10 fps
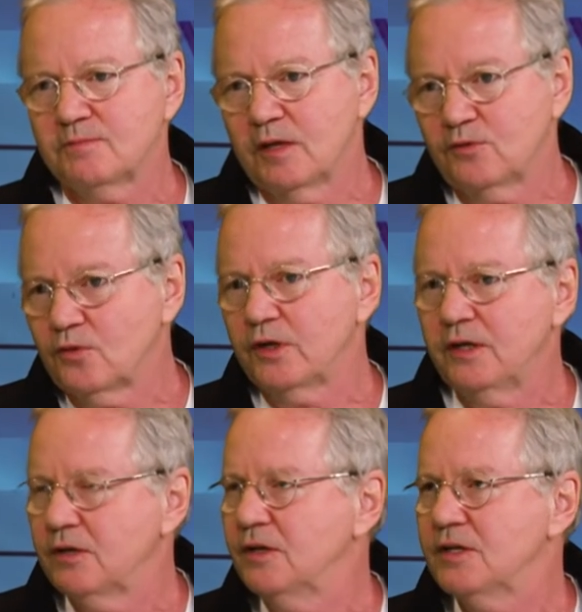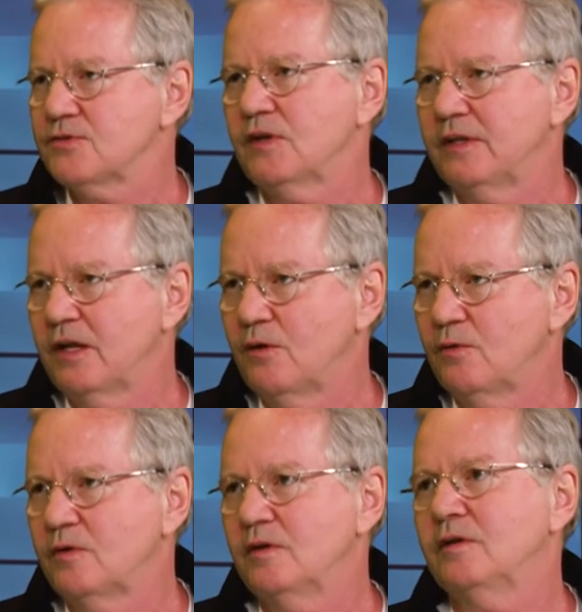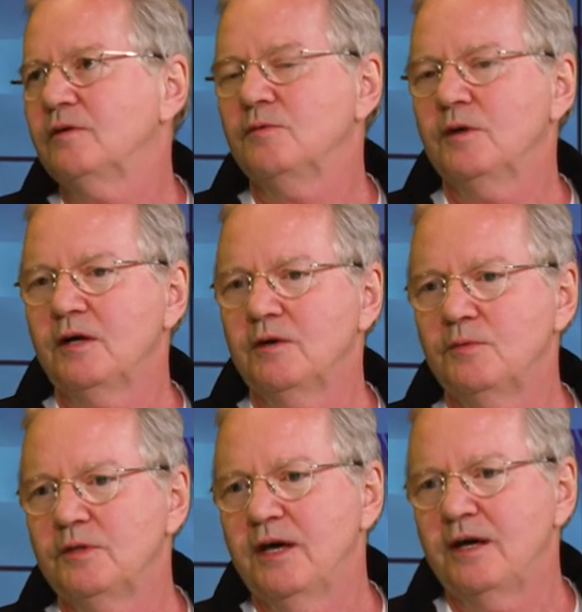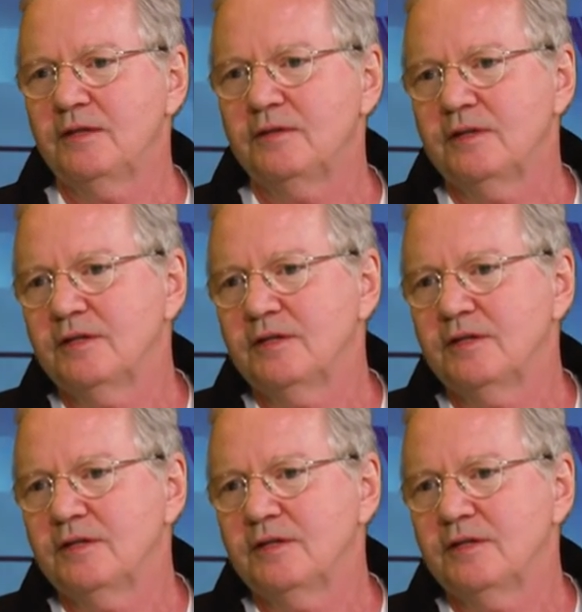tour here in Israel now that